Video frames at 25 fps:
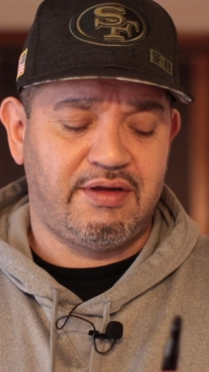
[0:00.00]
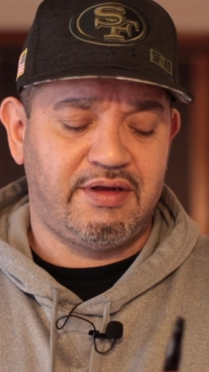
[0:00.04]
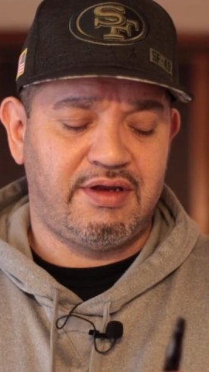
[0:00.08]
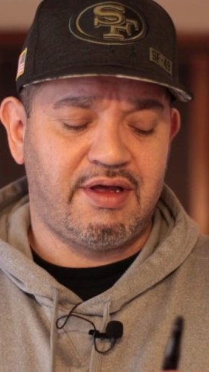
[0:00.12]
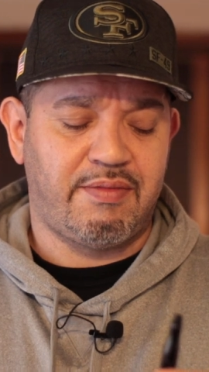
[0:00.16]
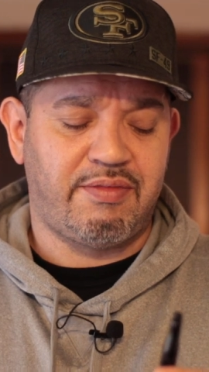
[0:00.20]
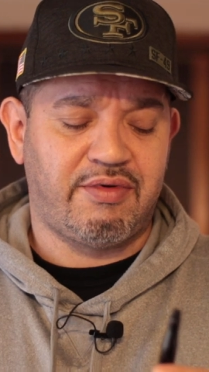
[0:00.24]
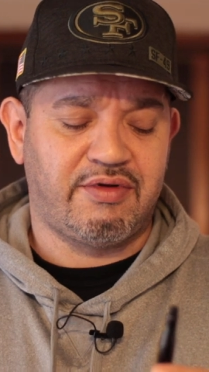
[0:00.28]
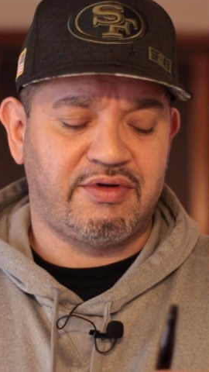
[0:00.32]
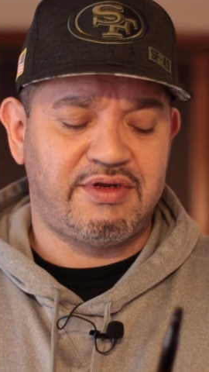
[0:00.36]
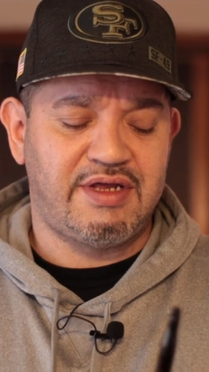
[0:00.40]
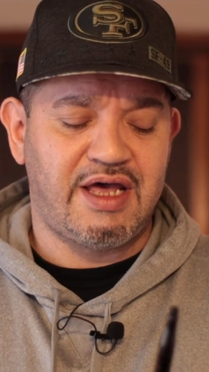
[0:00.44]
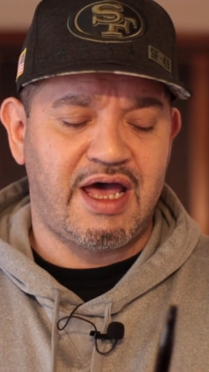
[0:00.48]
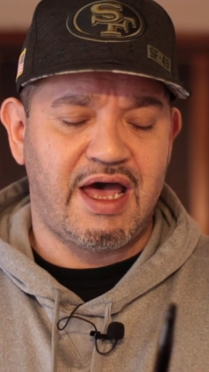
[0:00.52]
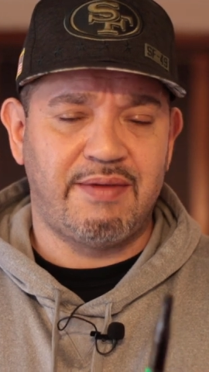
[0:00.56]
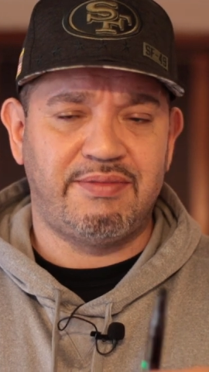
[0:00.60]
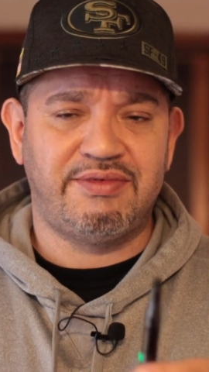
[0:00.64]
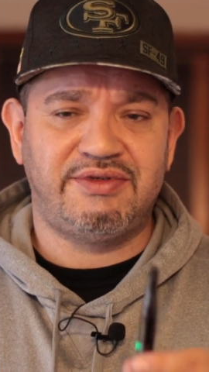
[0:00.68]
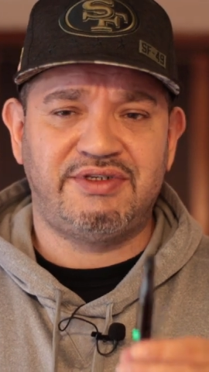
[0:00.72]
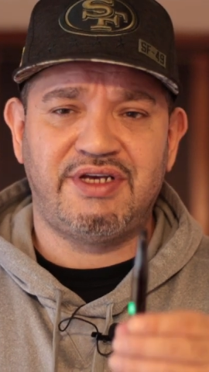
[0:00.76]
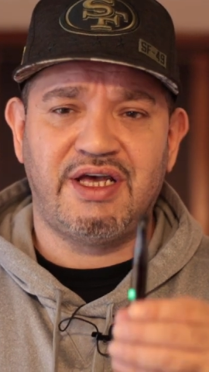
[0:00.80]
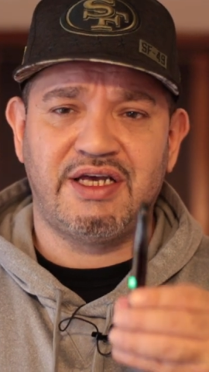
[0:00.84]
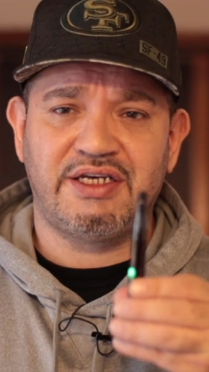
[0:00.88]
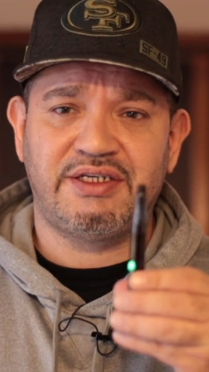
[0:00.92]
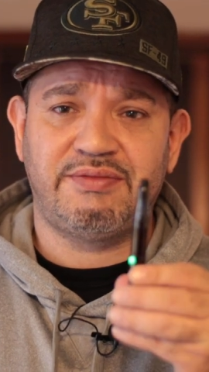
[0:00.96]
Double
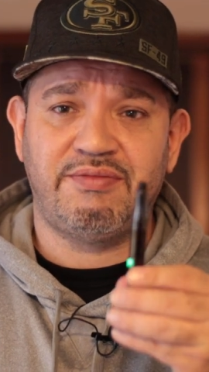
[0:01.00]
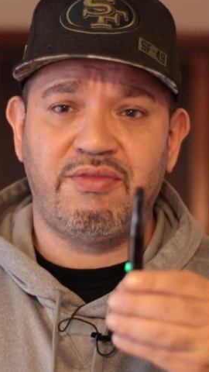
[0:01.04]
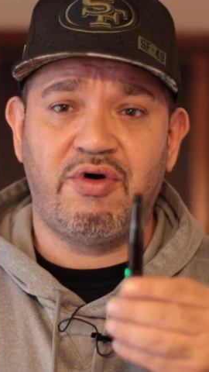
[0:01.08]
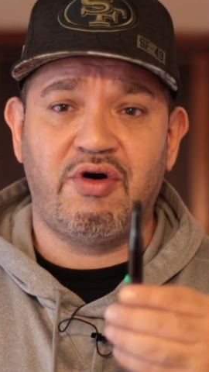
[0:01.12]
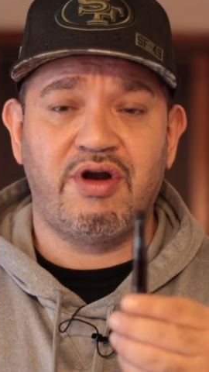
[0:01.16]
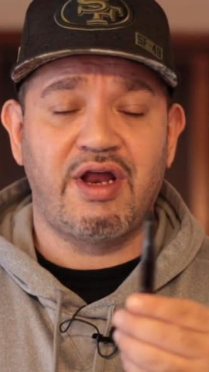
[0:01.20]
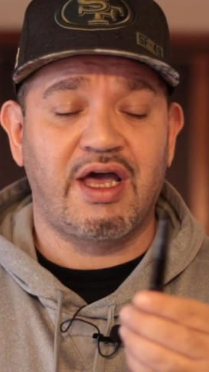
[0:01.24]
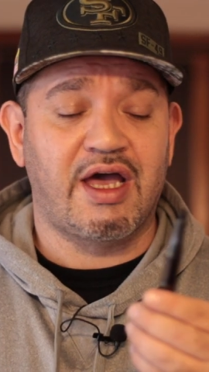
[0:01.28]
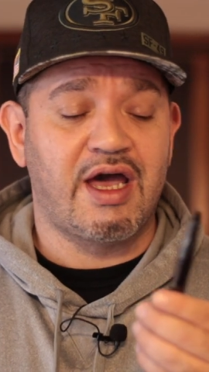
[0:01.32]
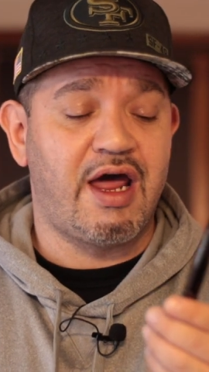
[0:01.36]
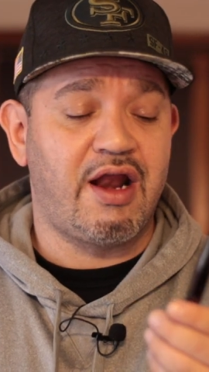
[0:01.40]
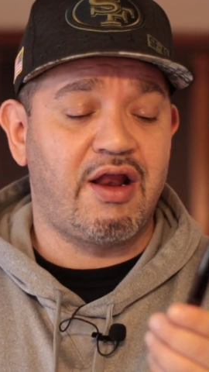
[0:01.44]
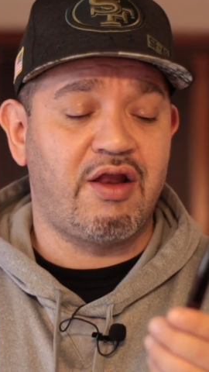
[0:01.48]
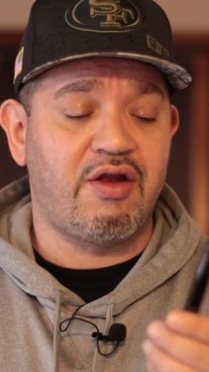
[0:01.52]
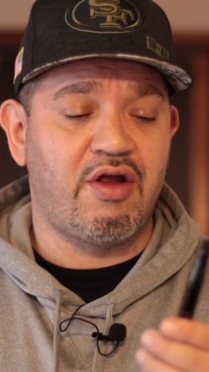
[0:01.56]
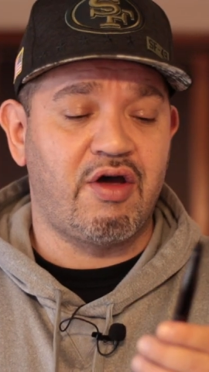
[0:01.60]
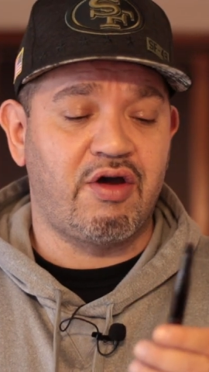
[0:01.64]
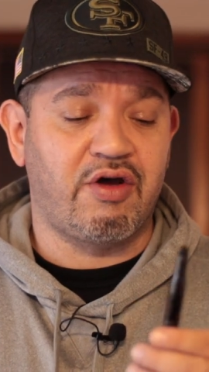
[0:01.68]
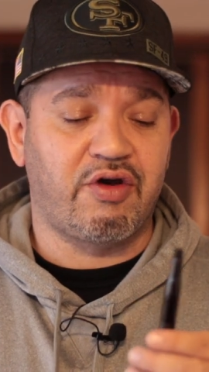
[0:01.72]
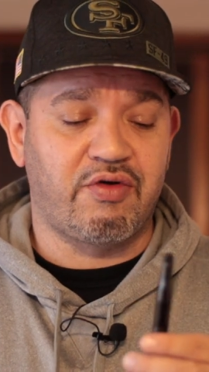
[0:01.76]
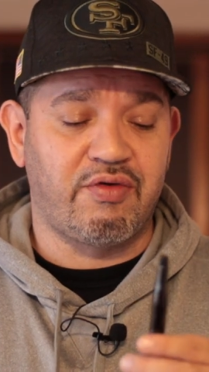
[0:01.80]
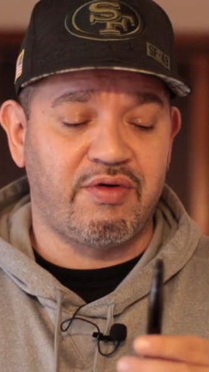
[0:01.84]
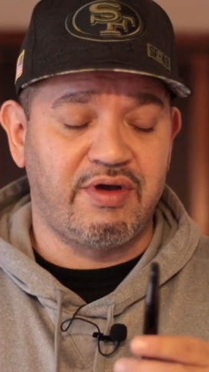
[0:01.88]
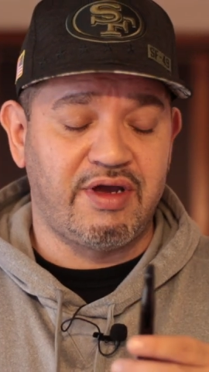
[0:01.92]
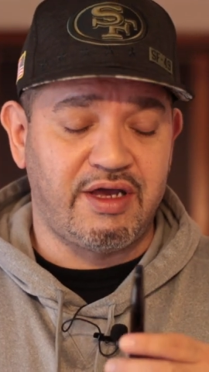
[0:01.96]
tap sesh mode. I got it
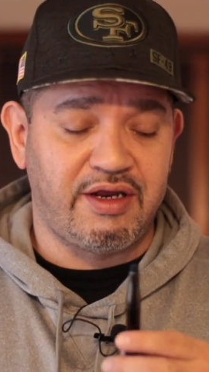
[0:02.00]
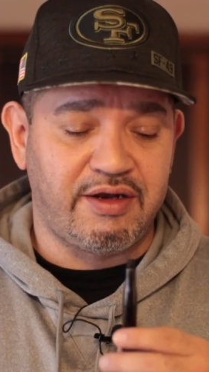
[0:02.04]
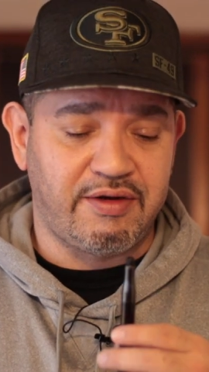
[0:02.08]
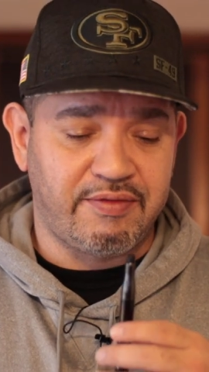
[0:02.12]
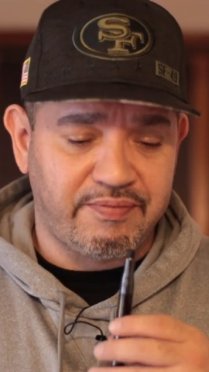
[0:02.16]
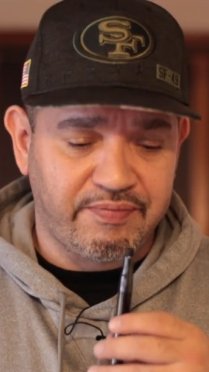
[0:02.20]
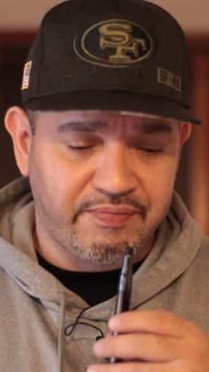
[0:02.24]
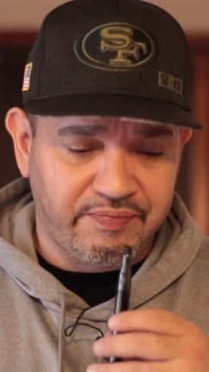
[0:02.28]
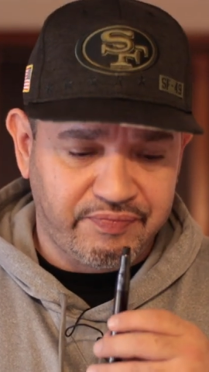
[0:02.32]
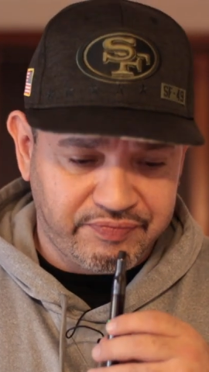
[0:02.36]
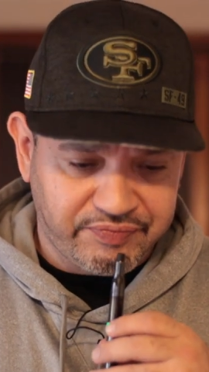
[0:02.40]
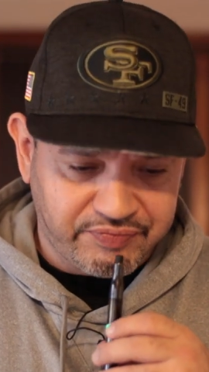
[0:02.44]
on green.